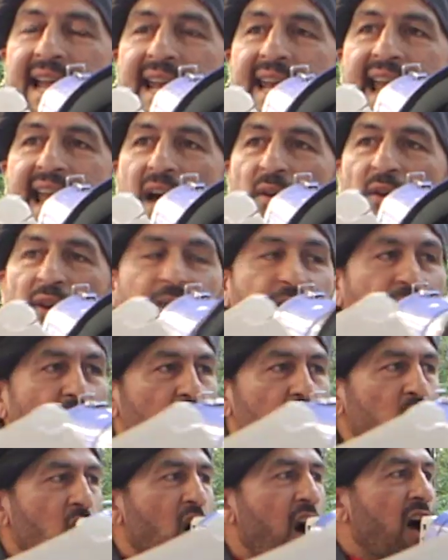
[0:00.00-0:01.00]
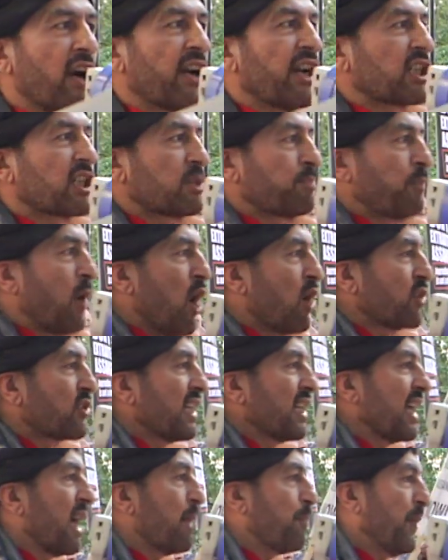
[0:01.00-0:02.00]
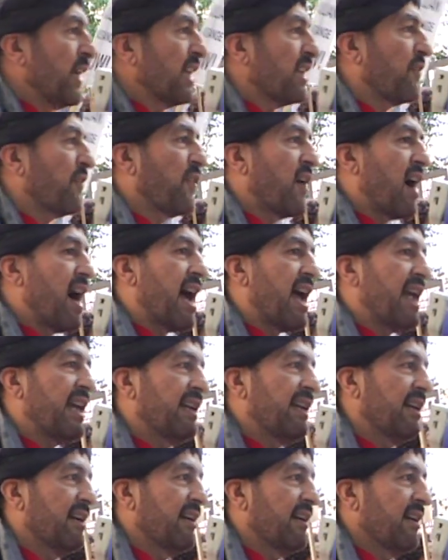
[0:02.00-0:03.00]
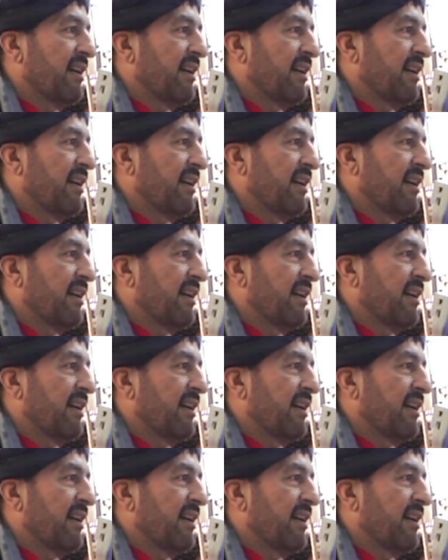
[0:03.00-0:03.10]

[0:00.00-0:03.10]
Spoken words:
Now, if you are exposing a pedophile